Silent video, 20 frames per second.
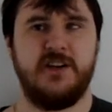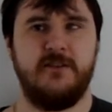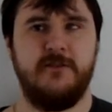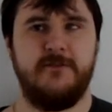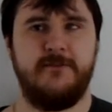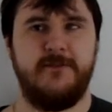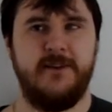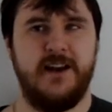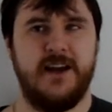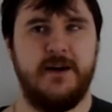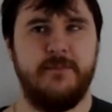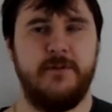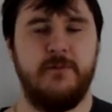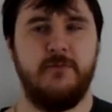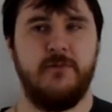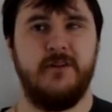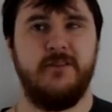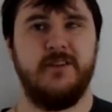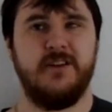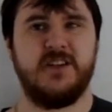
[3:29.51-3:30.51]
You can fill it up
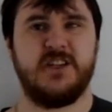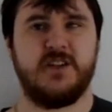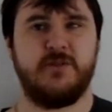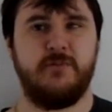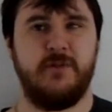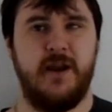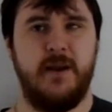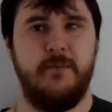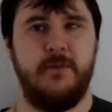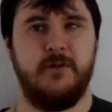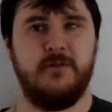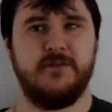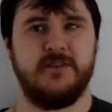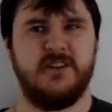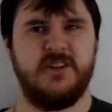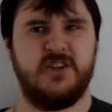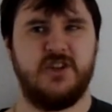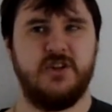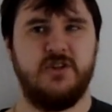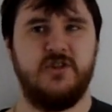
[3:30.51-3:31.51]
in one of those spray bottles
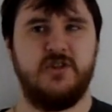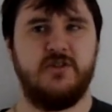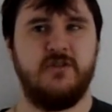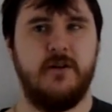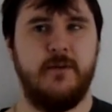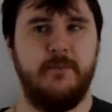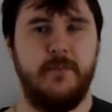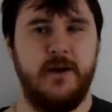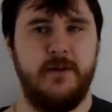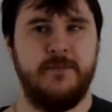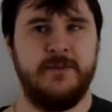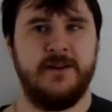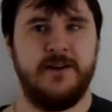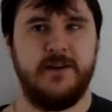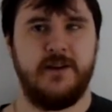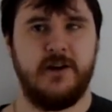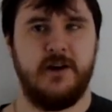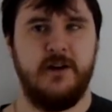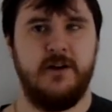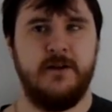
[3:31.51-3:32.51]
I showed you a moment
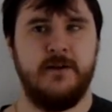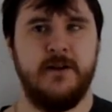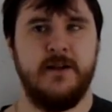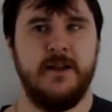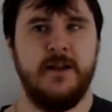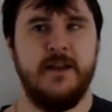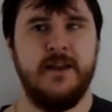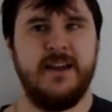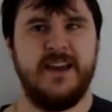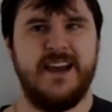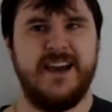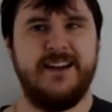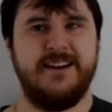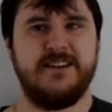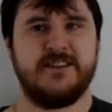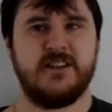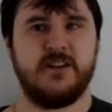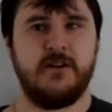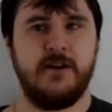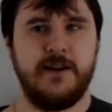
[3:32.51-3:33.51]
ago, and
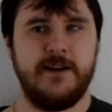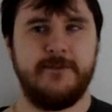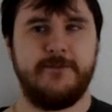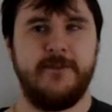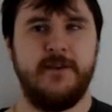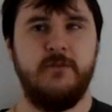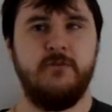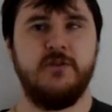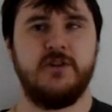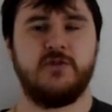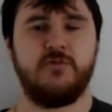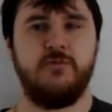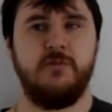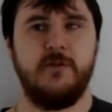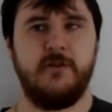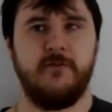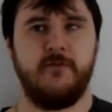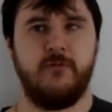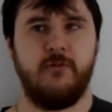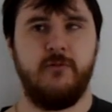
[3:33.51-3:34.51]
it's the kind of thing which
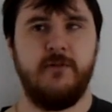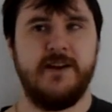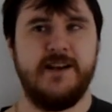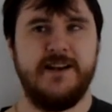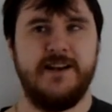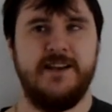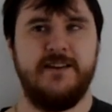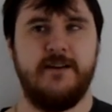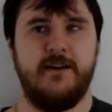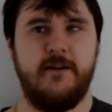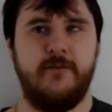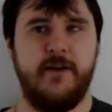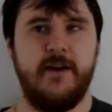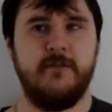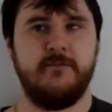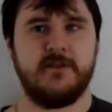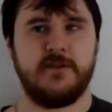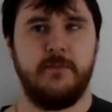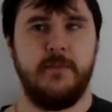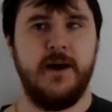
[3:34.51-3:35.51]
would have really
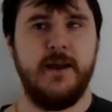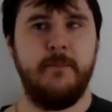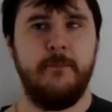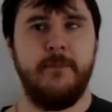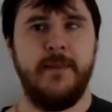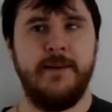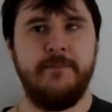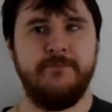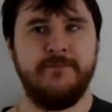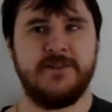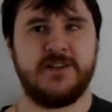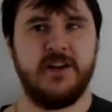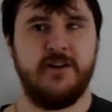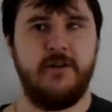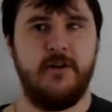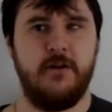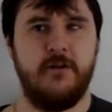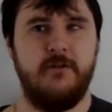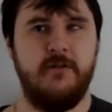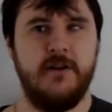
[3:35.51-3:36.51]
helped my mum to
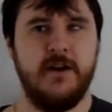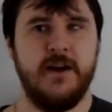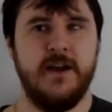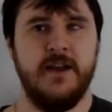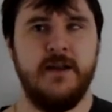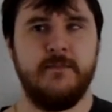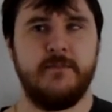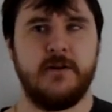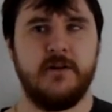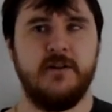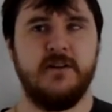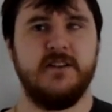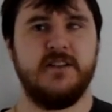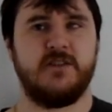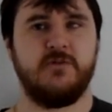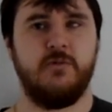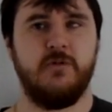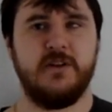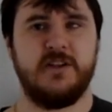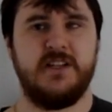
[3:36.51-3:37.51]
know,
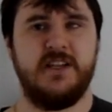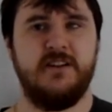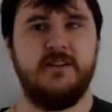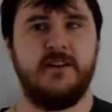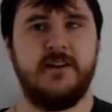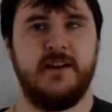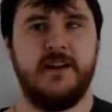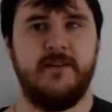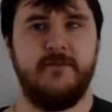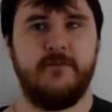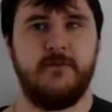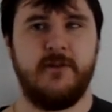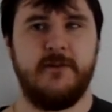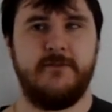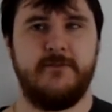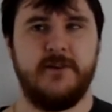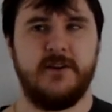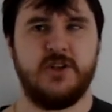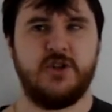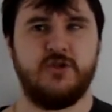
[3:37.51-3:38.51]
because what she did in our very
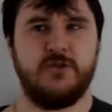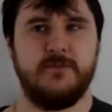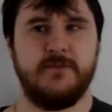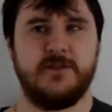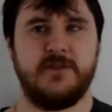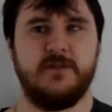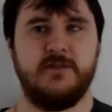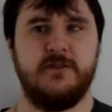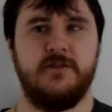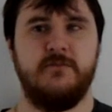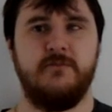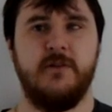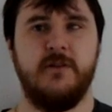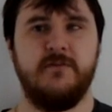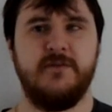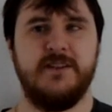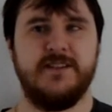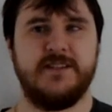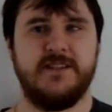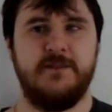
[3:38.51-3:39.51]
first trip to
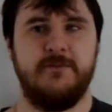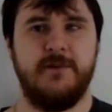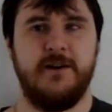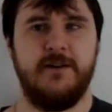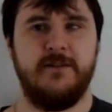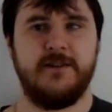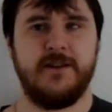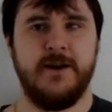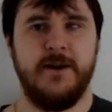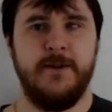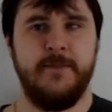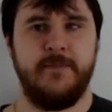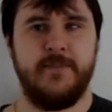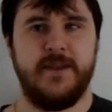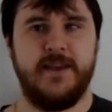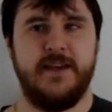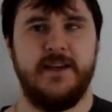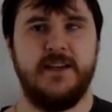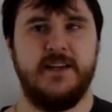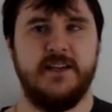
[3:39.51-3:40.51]
Walt Disney World
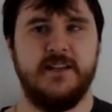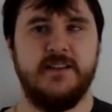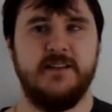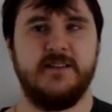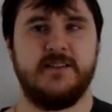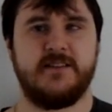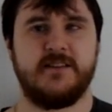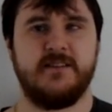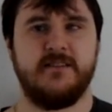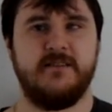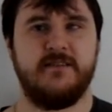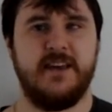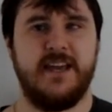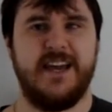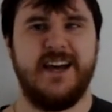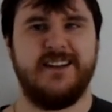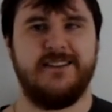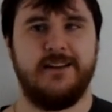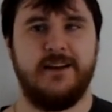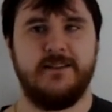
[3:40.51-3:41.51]
is they
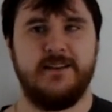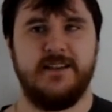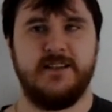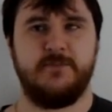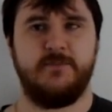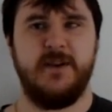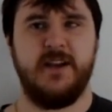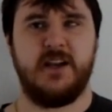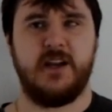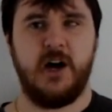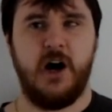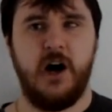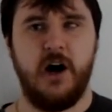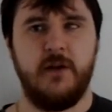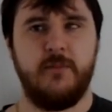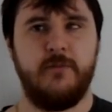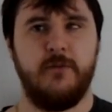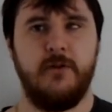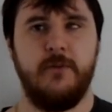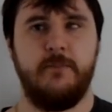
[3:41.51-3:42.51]
had like these big
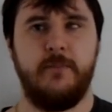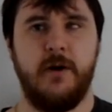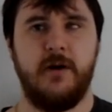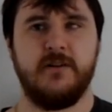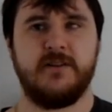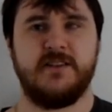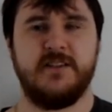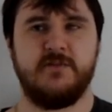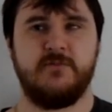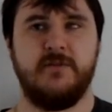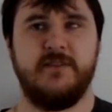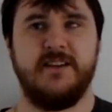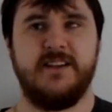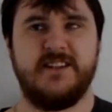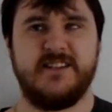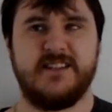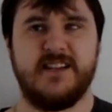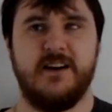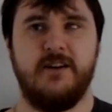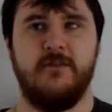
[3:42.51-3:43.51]
cardboard boxes where they
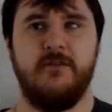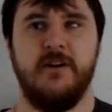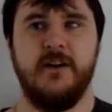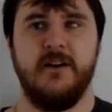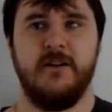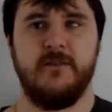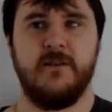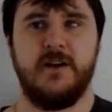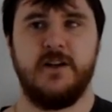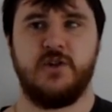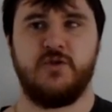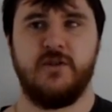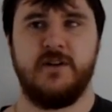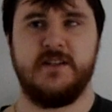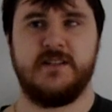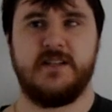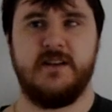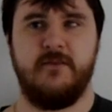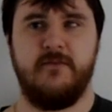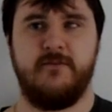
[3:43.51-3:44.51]
sell like
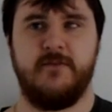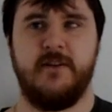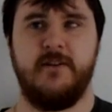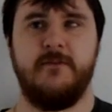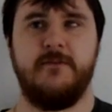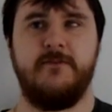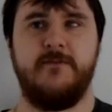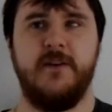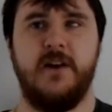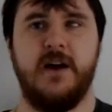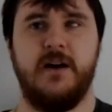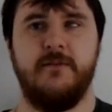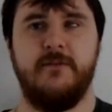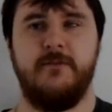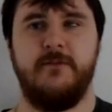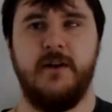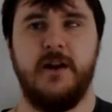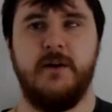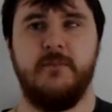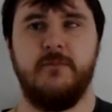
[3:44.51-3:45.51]
drinks and everything, fill
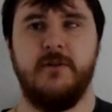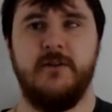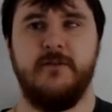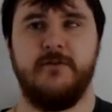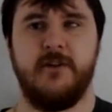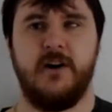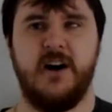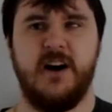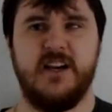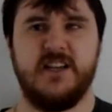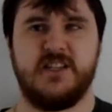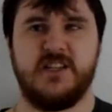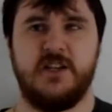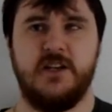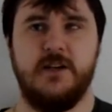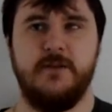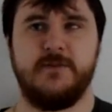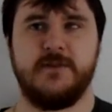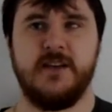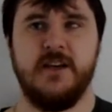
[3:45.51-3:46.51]
up with ice
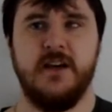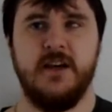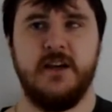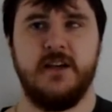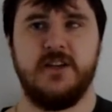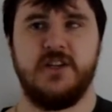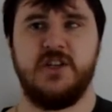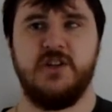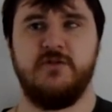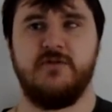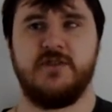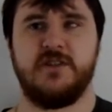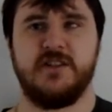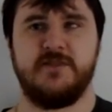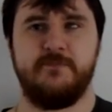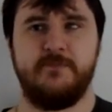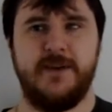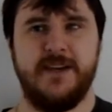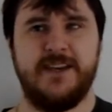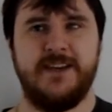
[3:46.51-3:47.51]
cubes. She was
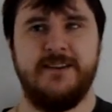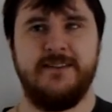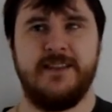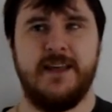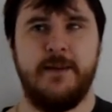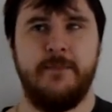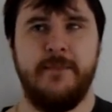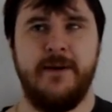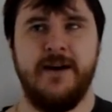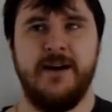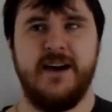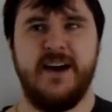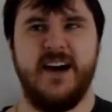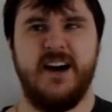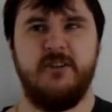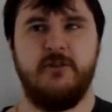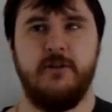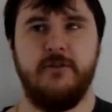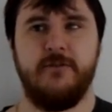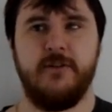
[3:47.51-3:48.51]
just picking them
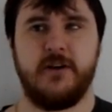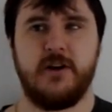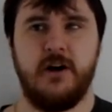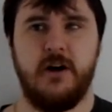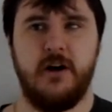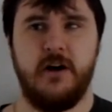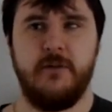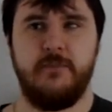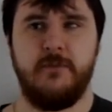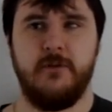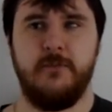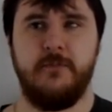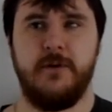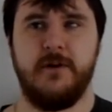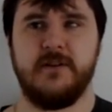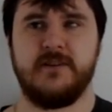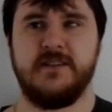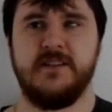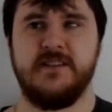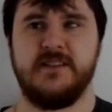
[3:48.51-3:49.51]
out of the cardboard
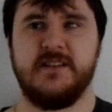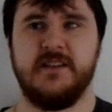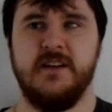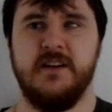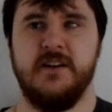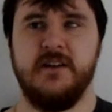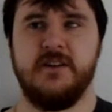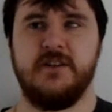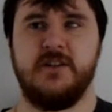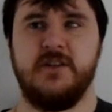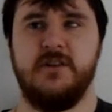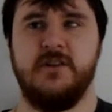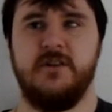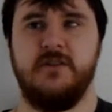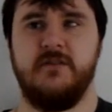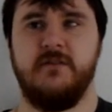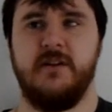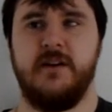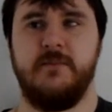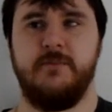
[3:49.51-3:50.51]
boxes
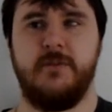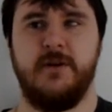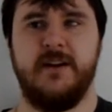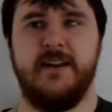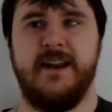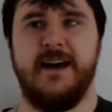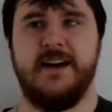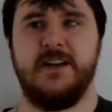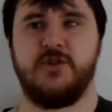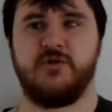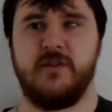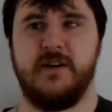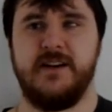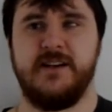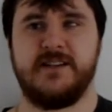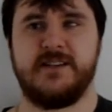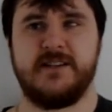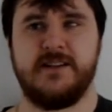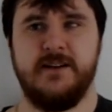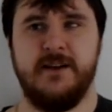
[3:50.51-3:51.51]
to like put in our
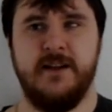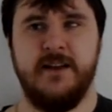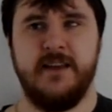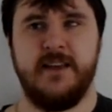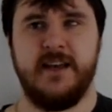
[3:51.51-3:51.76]
drinks.